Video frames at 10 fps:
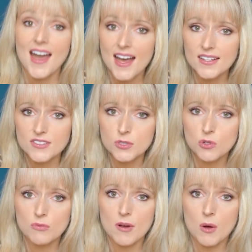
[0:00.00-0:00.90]
As
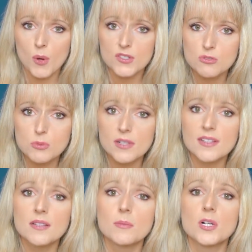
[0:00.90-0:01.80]
you grow, it's
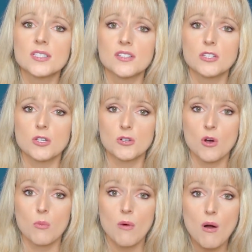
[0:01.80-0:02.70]
really important to
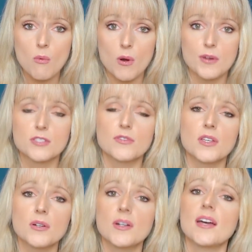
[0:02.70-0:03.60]
know what works for
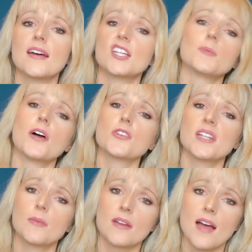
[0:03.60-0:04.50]
you,
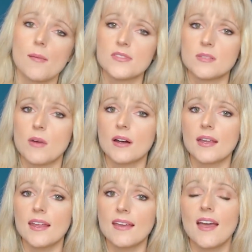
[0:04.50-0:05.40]
especially when it comes to
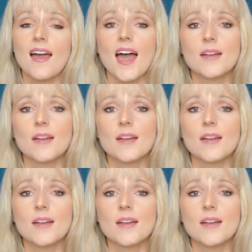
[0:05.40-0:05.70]
marketing,